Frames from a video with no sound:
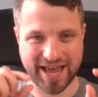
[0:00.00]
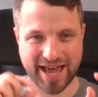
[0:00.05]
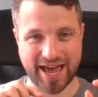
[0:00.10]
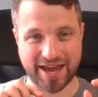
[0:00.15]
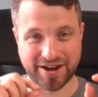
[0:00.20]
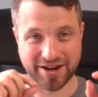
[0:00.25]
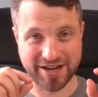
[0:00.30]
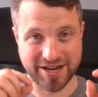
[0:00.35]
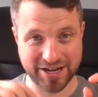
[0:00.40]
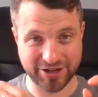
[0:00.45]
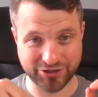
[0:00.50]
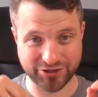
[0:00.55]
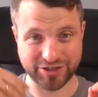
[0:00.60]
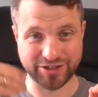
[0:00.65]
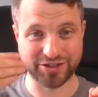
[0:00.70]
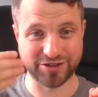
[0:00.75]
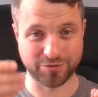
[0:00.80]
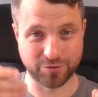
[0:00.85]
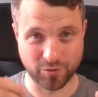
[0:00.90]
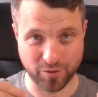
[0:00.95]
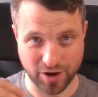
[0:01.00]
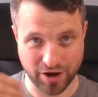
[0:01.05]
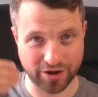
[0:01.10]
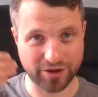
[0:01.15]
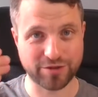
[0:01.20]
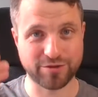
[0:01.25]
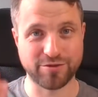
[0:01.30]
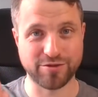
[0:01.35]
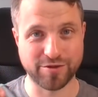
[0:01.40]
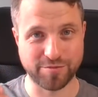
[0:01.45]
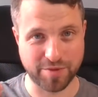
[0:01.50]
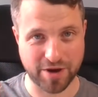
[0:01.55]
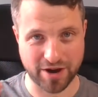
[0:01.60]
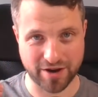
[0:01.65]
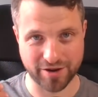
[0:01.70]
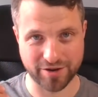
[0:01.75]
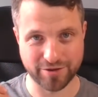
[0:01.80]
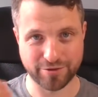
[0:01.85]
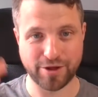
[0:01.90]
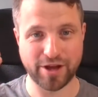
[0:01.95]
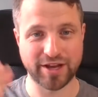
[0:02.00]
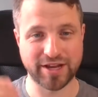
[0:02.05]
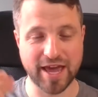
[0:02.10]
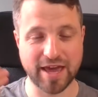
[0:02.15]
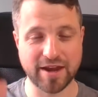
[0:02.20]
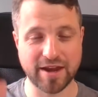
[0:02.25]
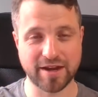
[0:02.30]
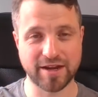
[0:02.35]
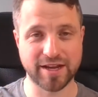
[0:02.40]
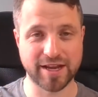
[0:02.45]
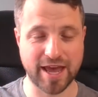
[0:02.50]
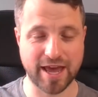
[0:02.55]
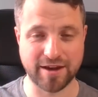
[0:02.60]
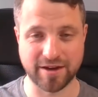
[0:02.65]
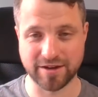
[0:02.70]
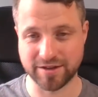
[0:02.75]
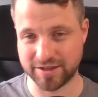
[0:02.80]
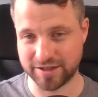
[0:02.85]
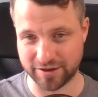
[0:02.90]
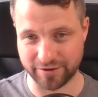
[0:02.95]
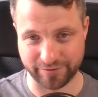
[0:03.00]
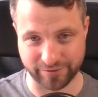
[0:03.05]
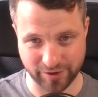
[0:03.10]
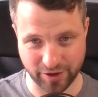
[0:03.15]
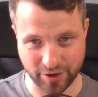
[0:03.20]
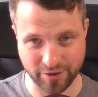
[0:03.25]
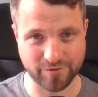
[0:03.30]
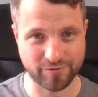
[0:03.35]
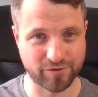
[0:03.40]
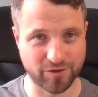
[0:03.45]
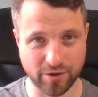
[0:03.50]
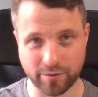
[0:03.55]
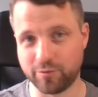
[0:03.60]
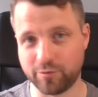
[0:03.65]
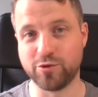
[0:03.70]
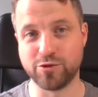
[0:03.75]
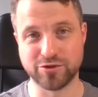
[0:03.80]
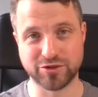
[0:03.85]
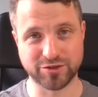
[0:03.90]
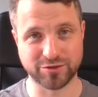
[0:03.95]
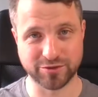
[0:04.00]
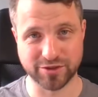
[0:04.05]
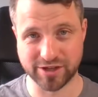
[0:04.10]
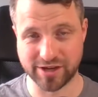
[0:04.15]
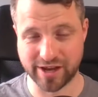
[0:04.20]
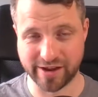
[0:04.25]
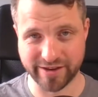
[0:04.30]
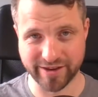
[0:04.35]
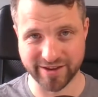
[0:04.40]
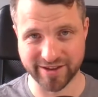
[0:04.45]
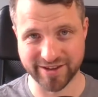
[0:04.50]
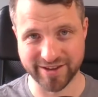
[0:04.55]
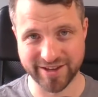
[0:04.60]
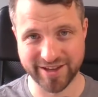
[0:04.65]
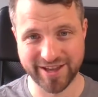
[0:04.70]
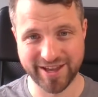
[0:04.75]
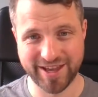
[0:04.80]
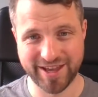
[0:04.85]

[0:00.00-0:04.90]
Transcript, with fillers: And I'd literally just work through the pile again and again until I've flown from Warsaw to London.